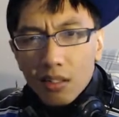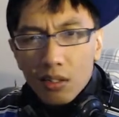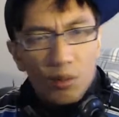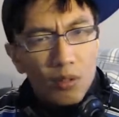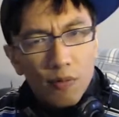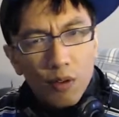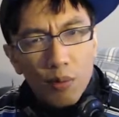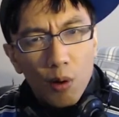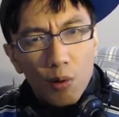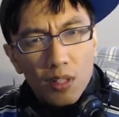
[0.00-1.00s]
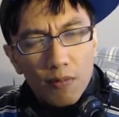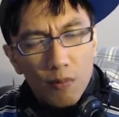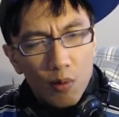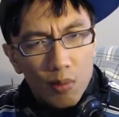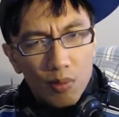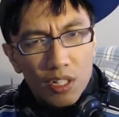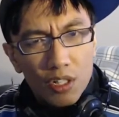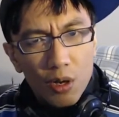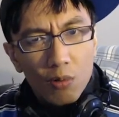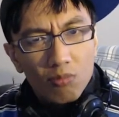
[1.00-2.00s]
to do some fun posing for the
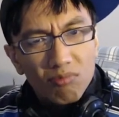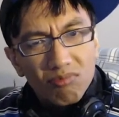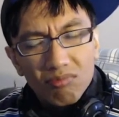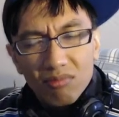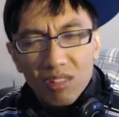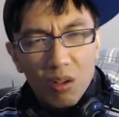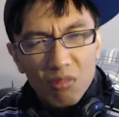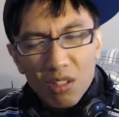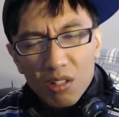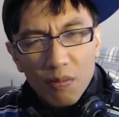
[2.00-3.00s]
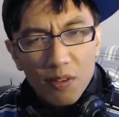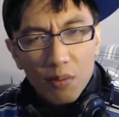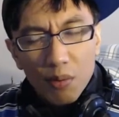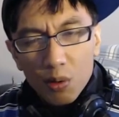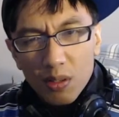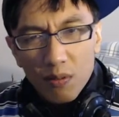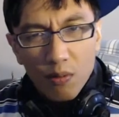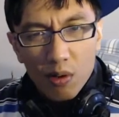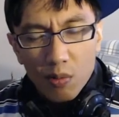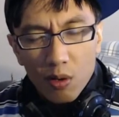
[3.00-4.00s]
pre-show, you know, just some fun posing
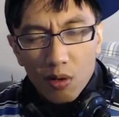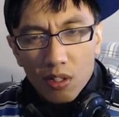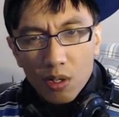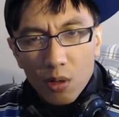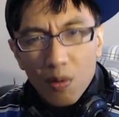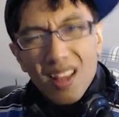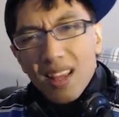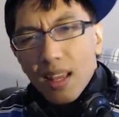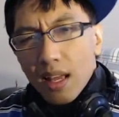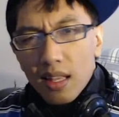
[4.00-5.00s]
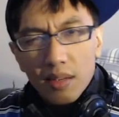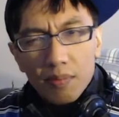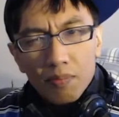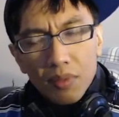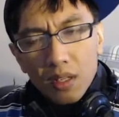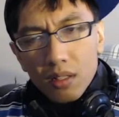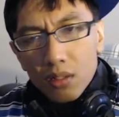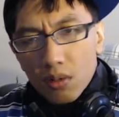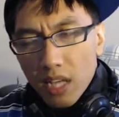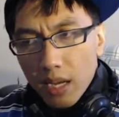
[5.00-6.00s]
for a smaller show, and then
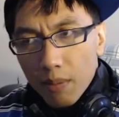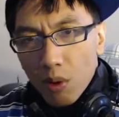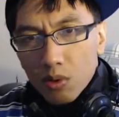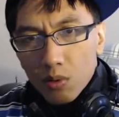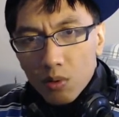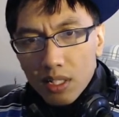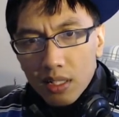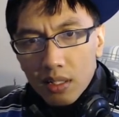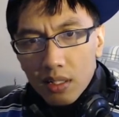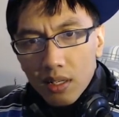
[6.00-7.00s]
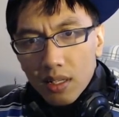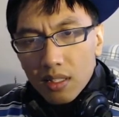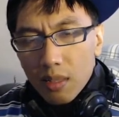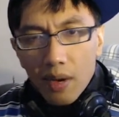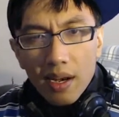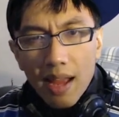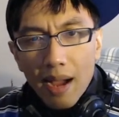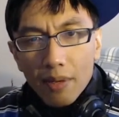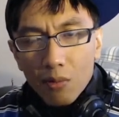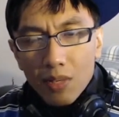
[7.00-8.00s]
do a second posing routine, depending on how
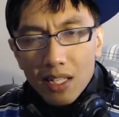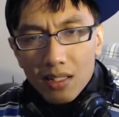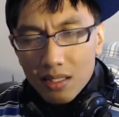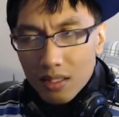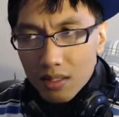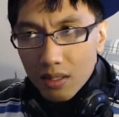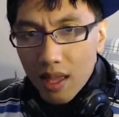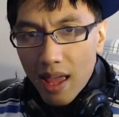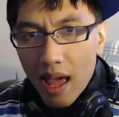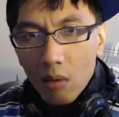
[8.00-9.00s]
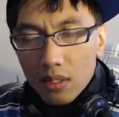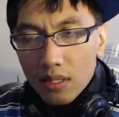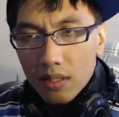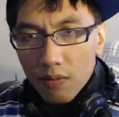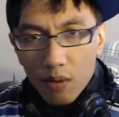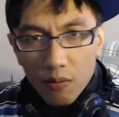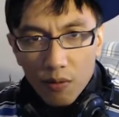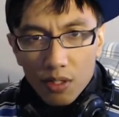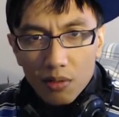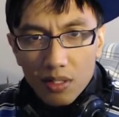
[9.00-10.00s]
many weeks out from the
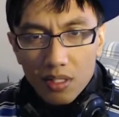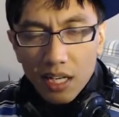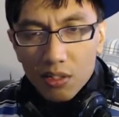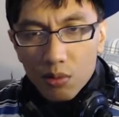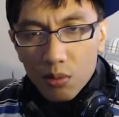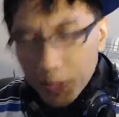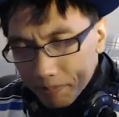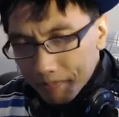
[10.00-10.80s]
first show to the second show will be.